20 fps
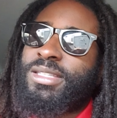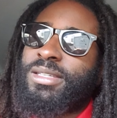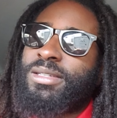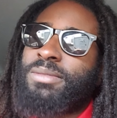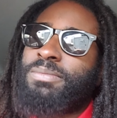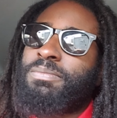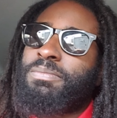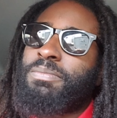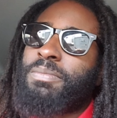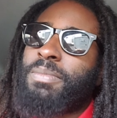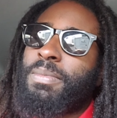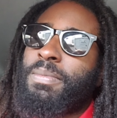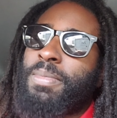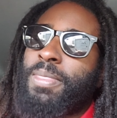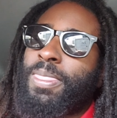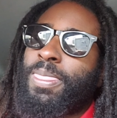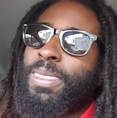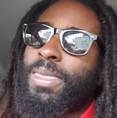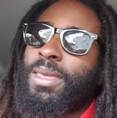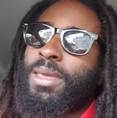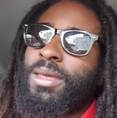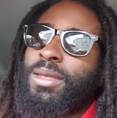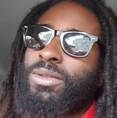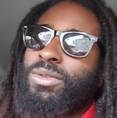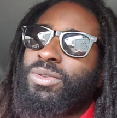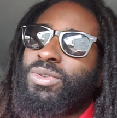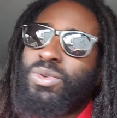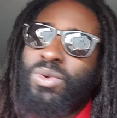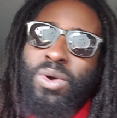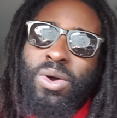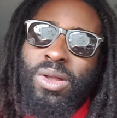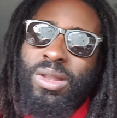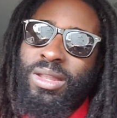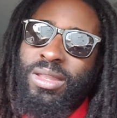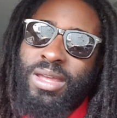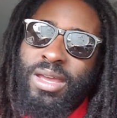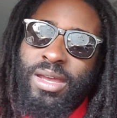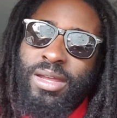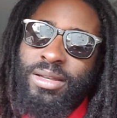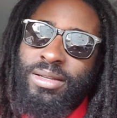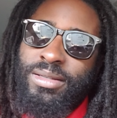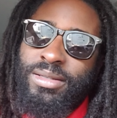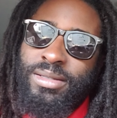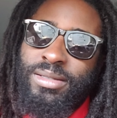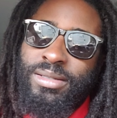to do all of that?